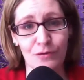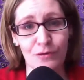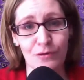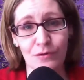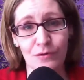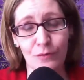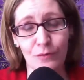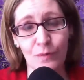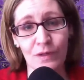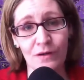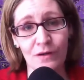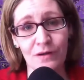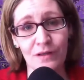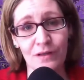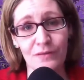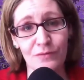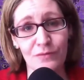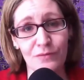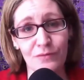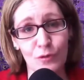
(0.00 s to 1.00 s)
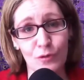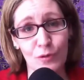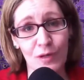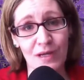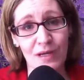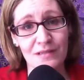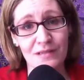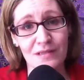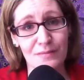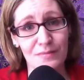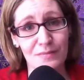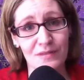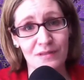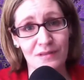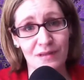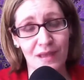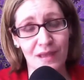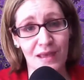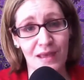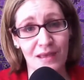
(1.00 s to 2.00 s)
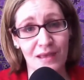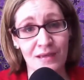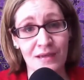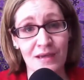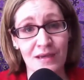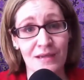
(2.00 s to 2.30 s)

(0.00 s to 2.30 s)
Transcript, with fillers: so we are going to give you great tips today